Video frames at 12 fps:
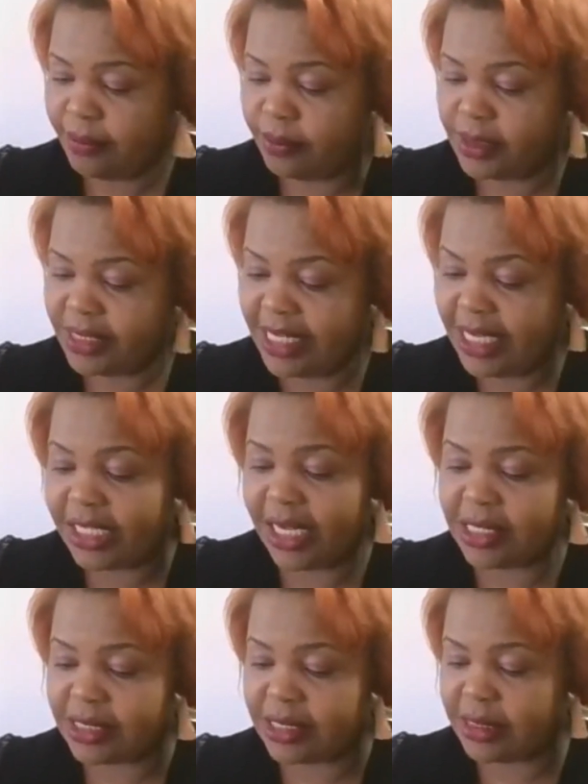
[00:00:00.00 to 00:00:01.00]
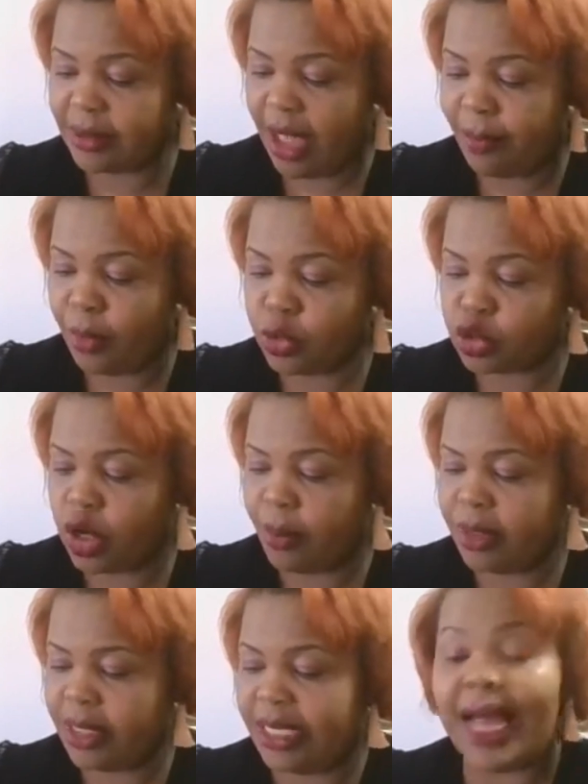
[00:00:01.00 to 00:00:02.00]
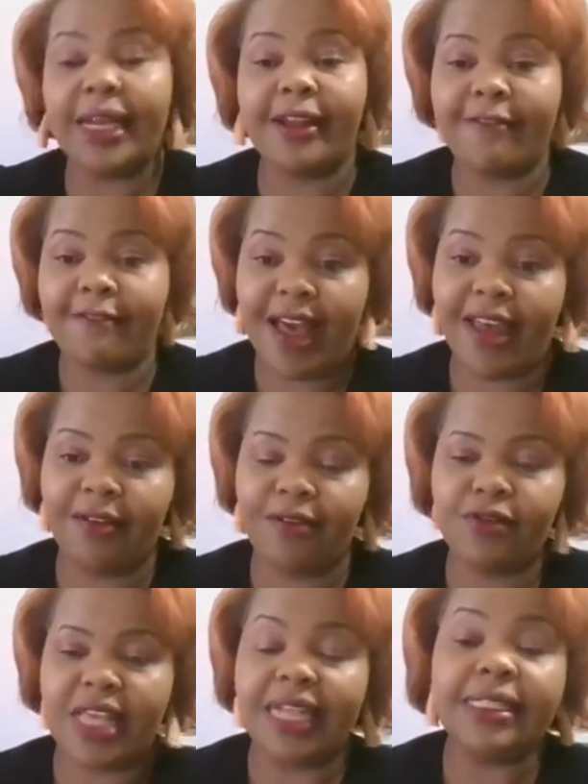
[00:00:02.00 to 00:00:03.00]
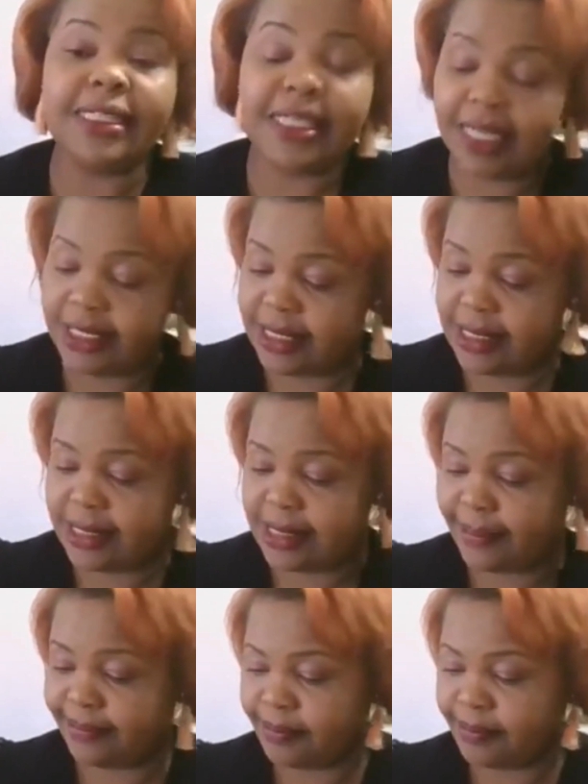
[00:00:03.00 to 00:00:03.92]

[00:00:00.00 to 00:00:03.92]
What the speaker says: Seizures are most common in under fives and teenagers.